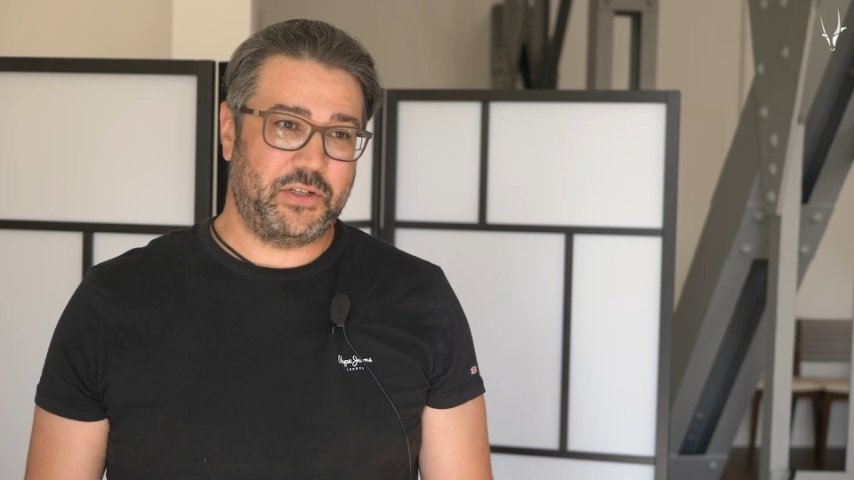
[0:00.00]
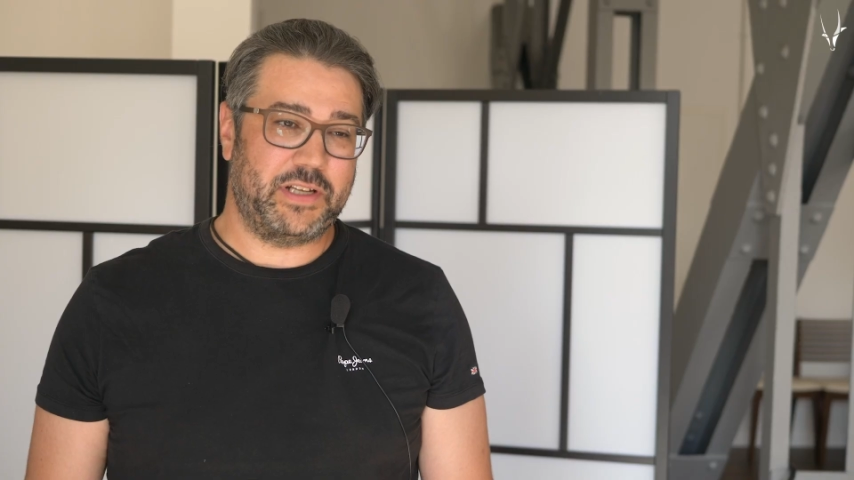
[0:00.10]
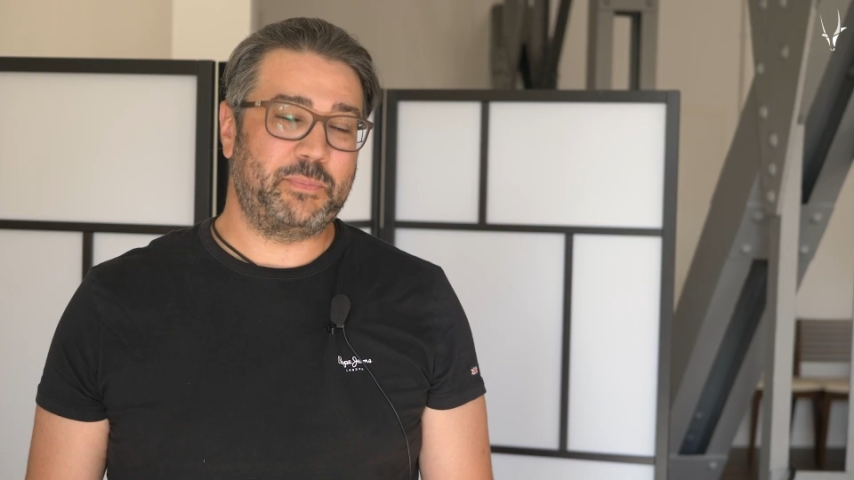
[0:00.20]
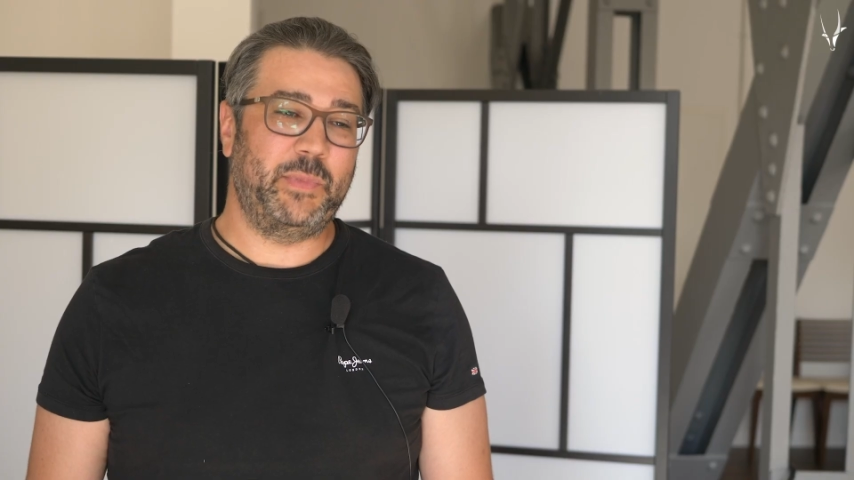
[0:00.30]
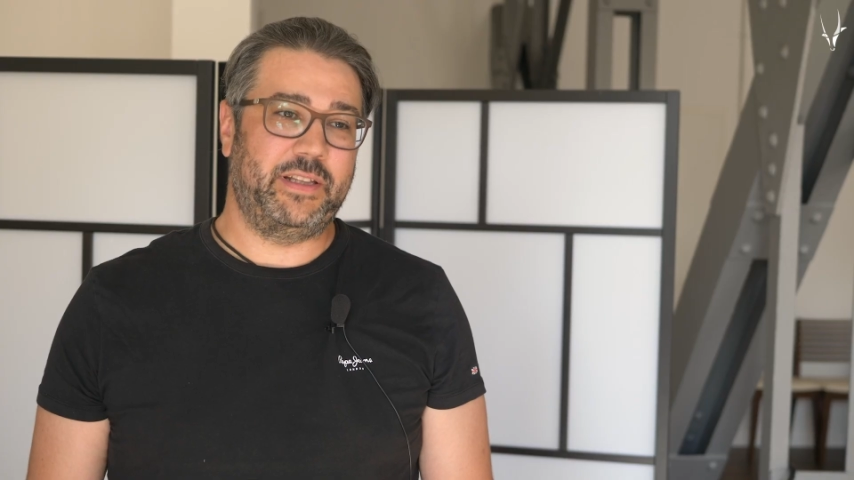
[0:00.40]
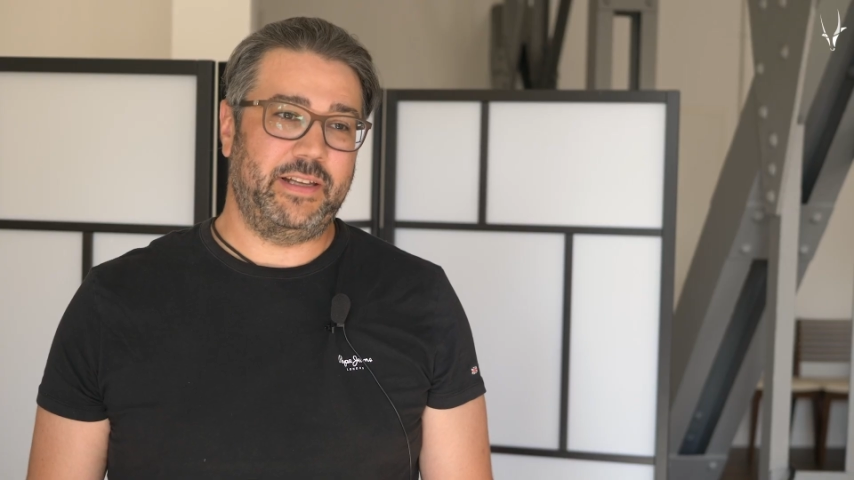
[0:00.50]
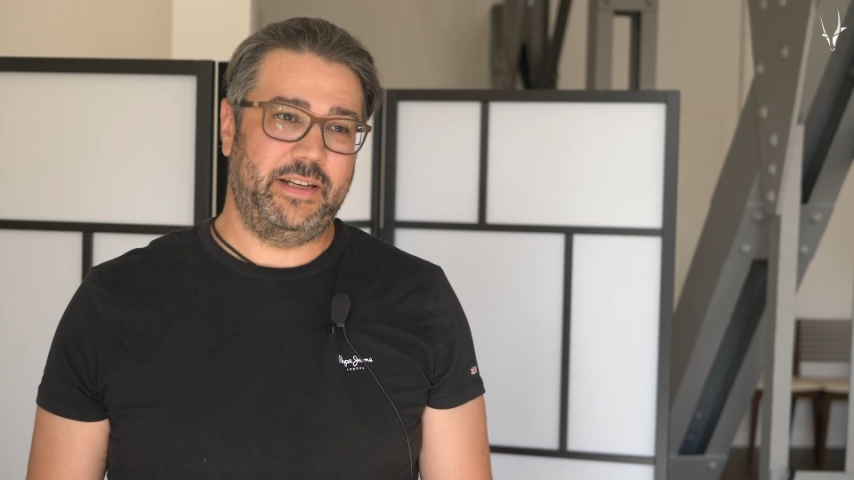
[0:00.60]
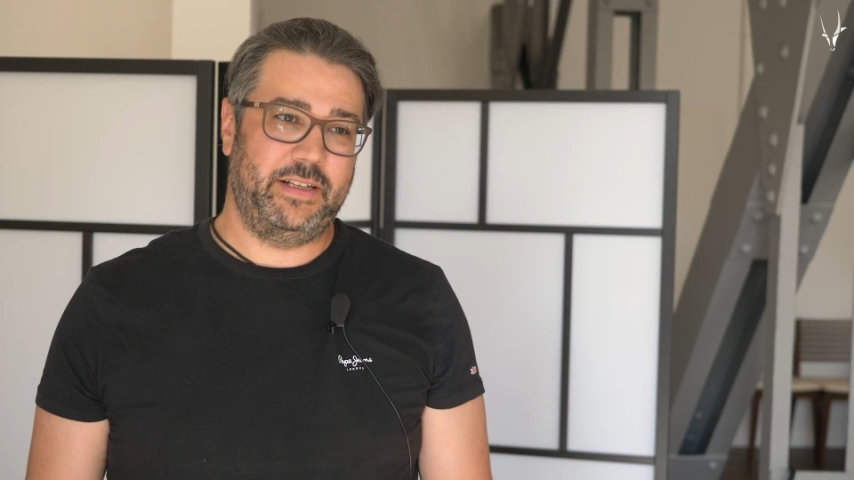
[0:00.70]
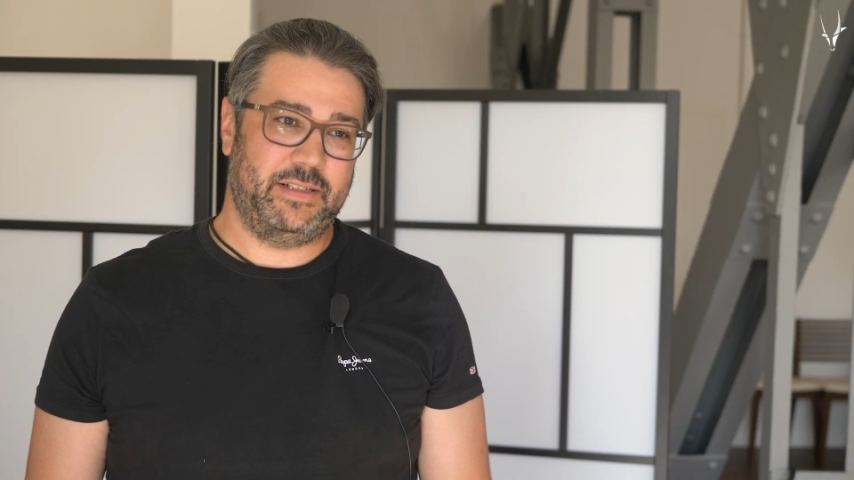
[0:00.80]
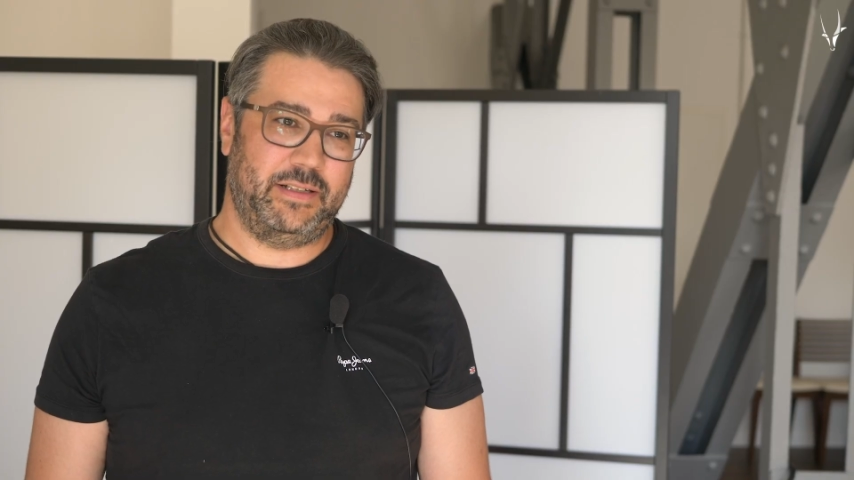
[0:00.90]
just
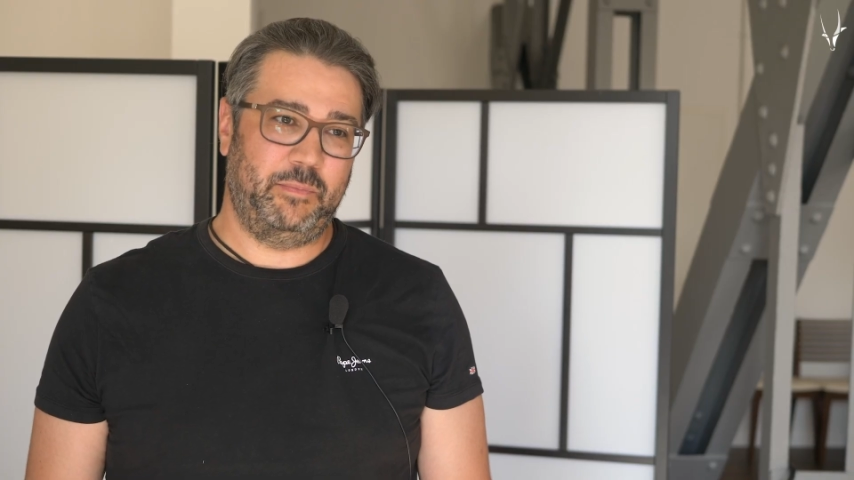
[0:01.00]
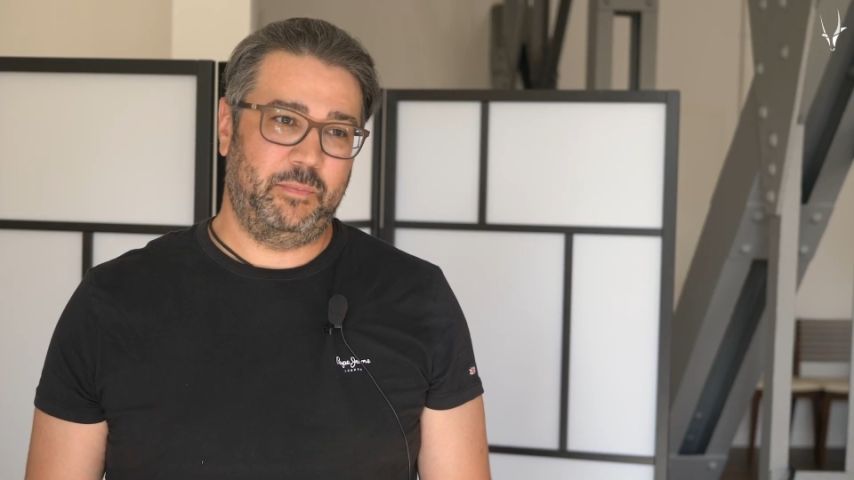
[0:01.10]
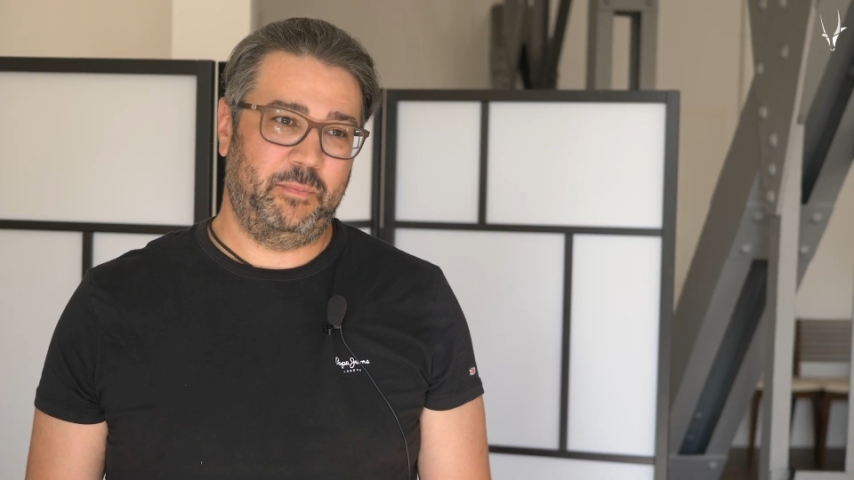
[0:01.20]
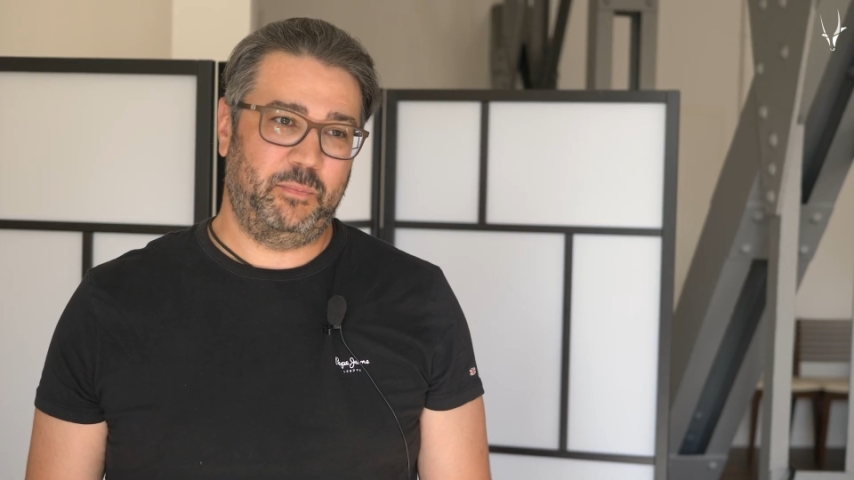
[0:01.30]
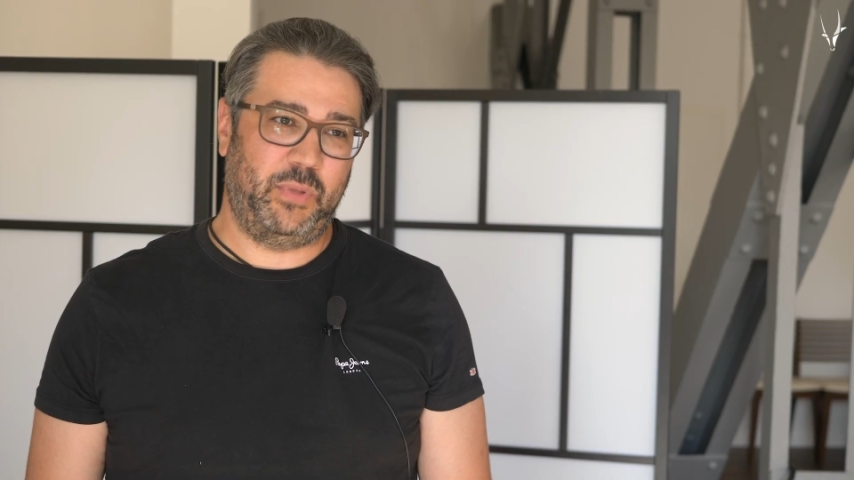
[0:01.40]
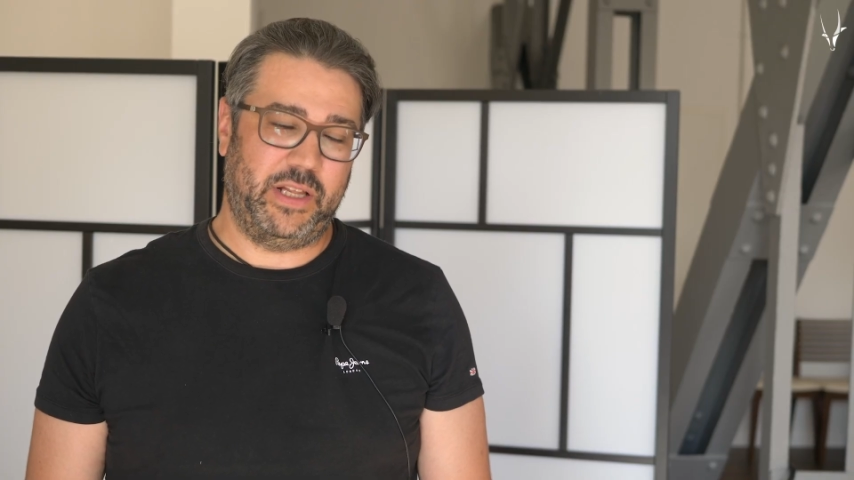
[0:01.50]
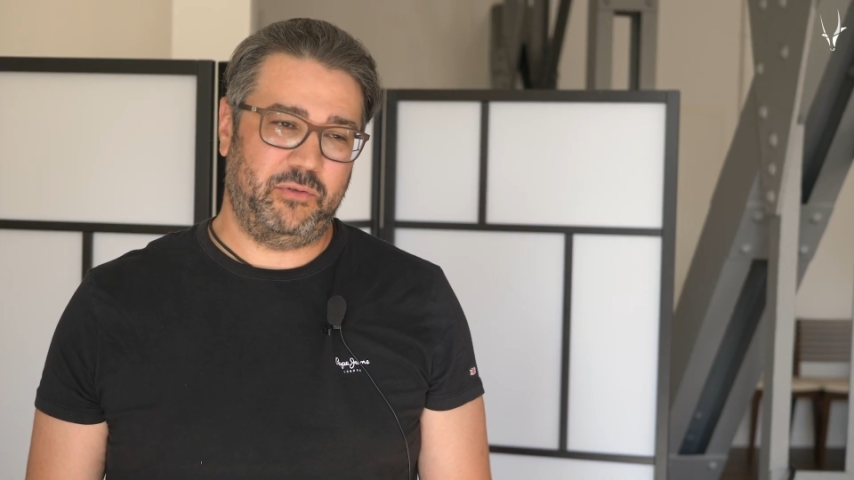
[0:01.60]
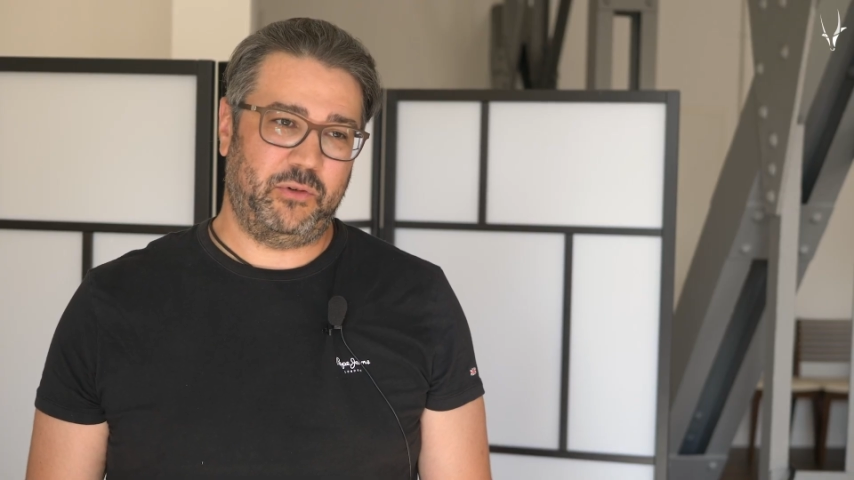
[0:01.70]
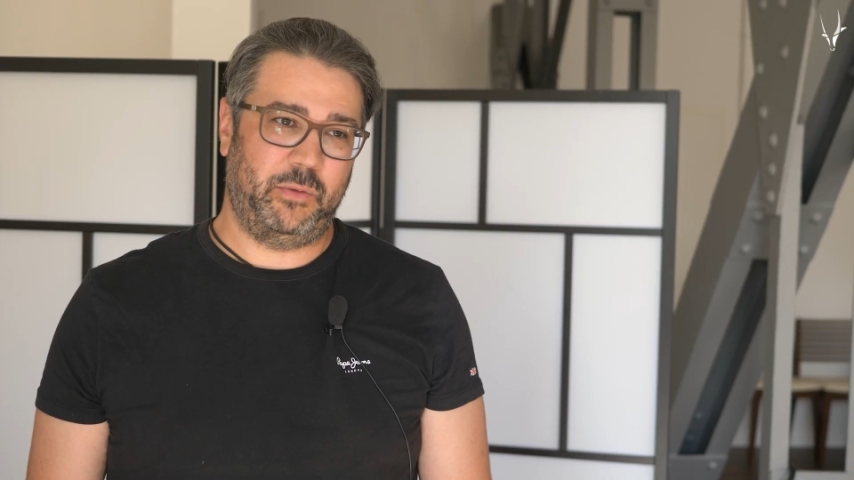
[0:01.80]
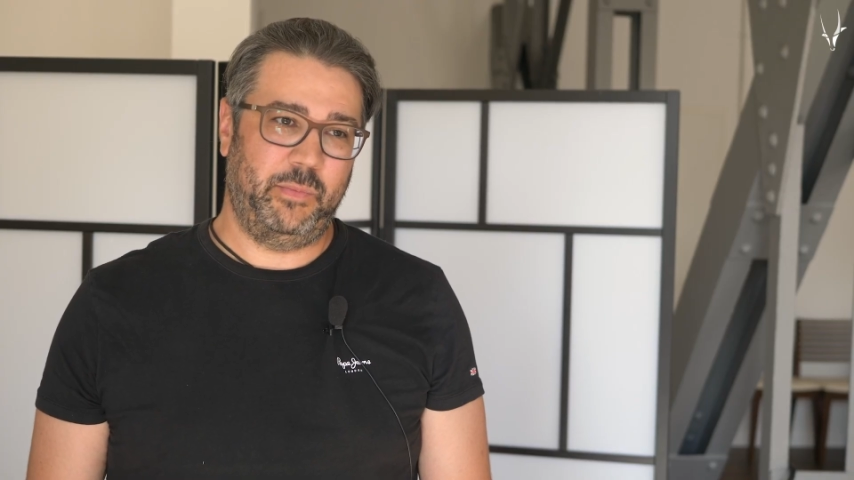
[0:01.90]
maintaining some
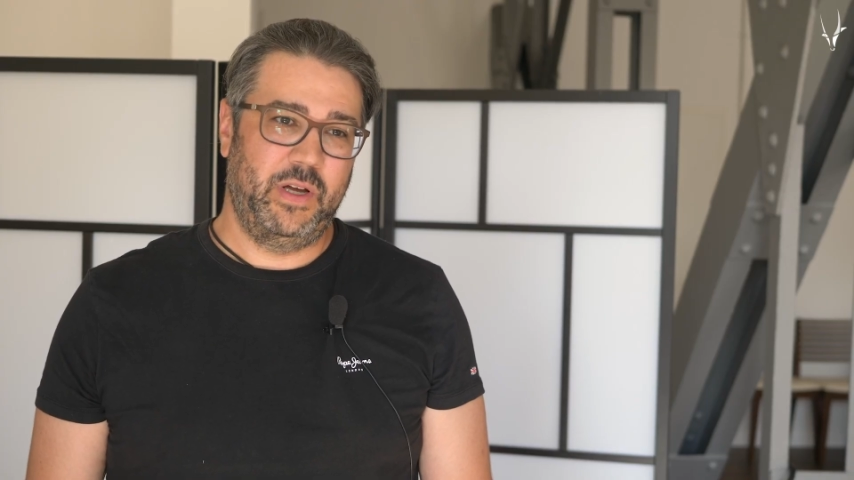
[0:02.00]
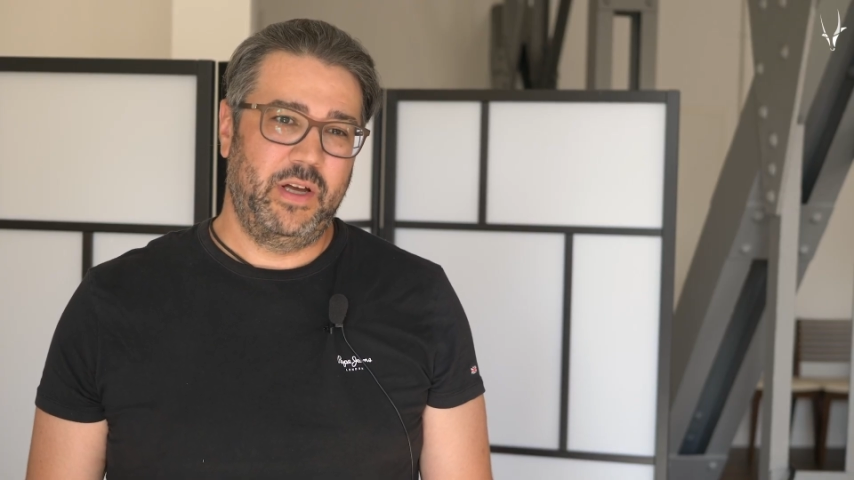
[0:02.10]
platform.